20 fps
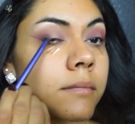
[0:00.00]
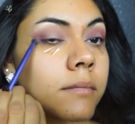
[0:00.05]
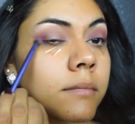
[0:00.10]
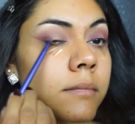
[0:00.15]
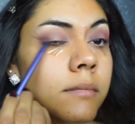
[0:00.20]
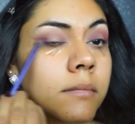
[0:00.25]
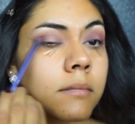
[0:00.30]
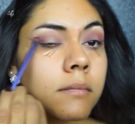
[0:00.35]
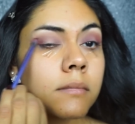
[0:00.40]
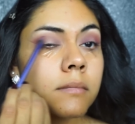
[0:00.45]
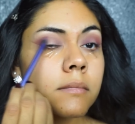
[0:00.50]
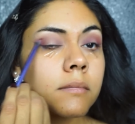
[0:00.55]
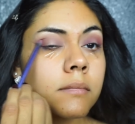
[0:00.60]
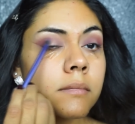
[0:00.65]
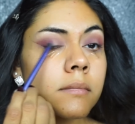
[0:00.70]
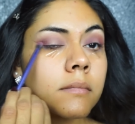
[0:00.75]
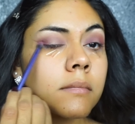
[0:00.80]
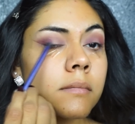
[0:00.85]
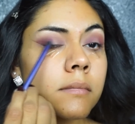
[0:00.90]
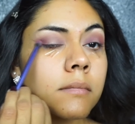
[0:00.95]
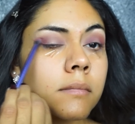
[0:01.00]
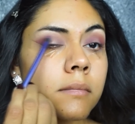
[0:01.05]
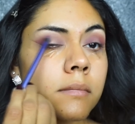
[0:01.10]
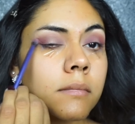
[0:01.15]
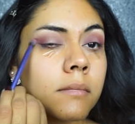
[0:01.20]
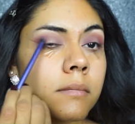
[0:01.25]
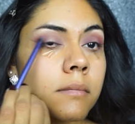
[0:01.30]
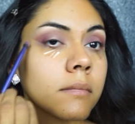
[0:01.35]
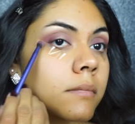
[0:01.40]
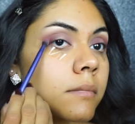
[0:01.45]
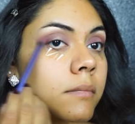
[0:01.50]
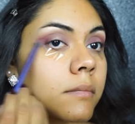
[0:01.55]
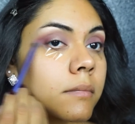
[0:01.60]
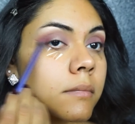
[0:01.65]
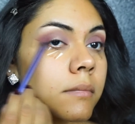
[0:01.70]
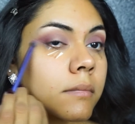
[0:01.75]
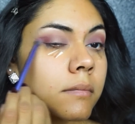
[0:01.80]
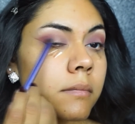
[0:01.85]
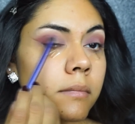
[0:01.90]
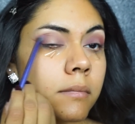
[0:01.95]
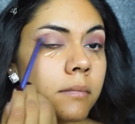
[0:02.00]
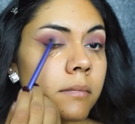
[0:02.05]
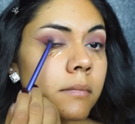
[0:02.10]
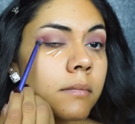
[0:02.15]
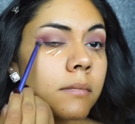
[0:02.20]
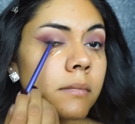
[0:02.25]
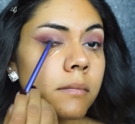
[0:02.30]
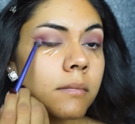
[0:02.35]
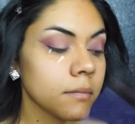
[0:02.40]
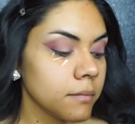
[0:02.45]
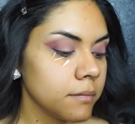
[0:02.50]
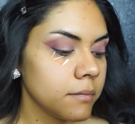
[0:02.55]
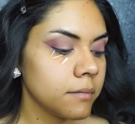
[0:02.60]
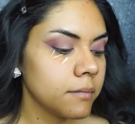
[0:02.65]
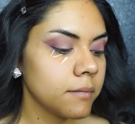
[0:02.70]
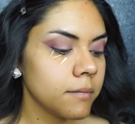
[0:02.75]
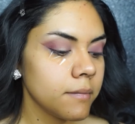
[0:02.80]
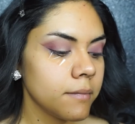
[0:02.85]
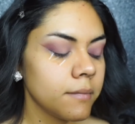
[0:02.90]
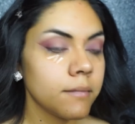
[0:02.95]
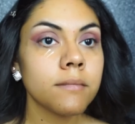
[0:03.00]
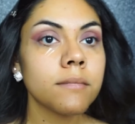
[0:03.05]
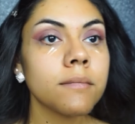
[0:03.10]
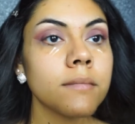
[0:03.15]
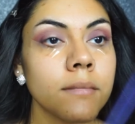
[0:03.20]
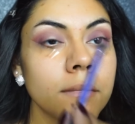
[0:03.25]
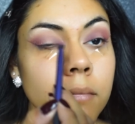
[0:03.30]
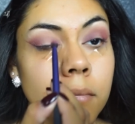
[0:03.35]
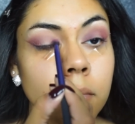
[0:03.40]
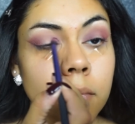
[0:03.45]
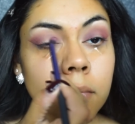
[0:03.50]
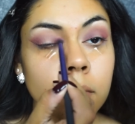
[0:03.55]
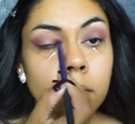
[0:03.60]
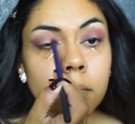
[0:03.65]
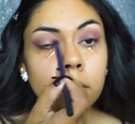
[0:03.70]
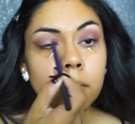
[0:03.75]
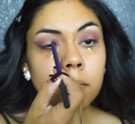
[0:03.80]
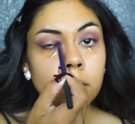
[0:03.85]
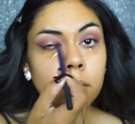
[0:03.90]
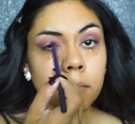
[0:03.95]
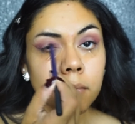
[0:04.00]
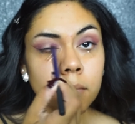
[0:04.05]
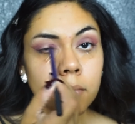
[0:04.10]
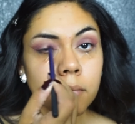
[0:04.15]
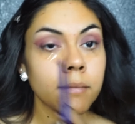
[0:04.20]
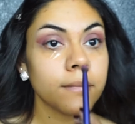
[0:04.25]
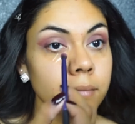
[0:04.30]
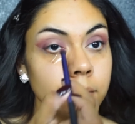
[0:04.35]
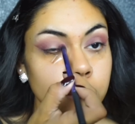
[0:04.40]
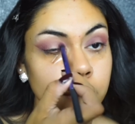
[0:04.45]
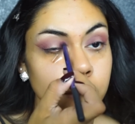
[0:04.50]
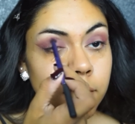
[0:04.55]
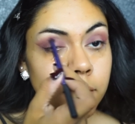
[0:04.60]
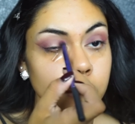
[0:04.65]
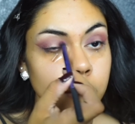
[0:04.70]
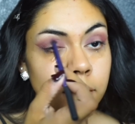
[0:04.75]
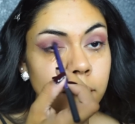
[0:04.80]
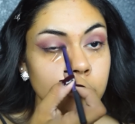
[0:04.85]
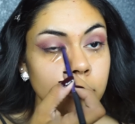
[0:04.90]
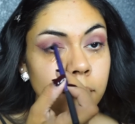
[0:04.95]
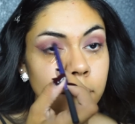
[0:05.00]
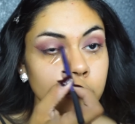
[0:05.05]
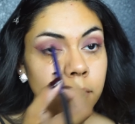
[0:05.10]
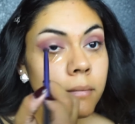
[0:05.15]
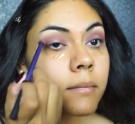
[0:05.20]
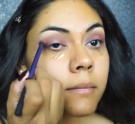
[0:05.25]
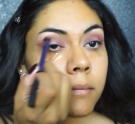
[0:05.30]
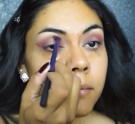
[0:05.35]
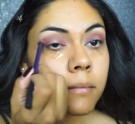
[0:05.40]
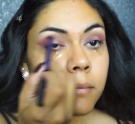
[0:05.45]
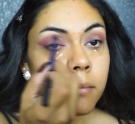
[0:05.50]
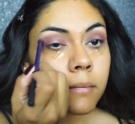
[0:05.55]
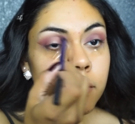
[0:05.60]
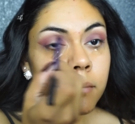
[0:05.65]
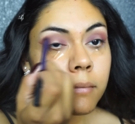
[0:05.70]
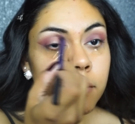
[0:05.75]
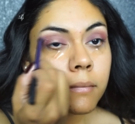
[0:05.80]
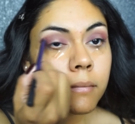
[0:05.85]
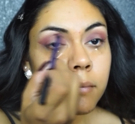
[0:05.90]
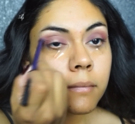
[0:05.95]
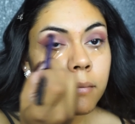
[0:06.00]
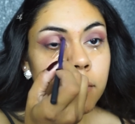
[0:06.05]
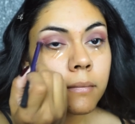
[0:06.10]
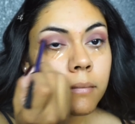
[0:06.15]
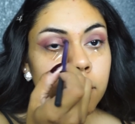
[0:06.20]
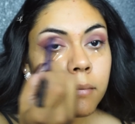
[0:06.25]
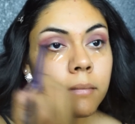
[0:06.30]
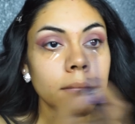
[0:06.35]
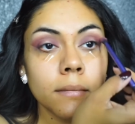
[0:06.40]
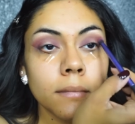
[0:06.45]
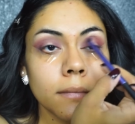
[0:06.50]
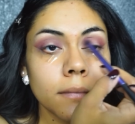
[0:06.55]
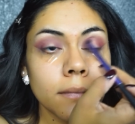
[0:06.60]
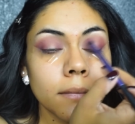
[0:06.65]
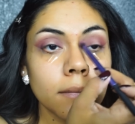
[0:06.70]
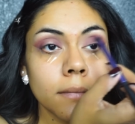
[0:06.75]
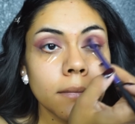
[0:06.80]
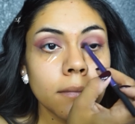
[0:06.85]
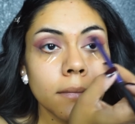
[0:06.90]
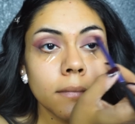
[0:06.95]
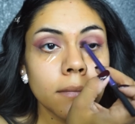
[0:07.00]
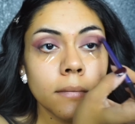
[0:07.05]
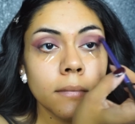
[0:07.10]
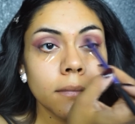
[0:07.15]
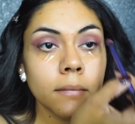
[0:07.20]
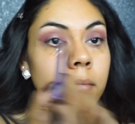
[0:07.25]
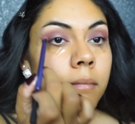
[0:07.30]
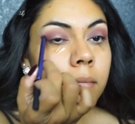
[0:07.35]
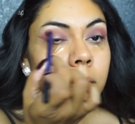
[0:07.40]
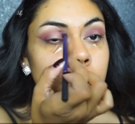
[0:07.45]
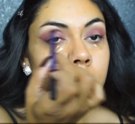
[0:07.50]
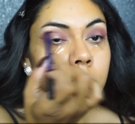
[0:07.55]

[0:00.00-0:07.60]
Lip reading: (no one is talking)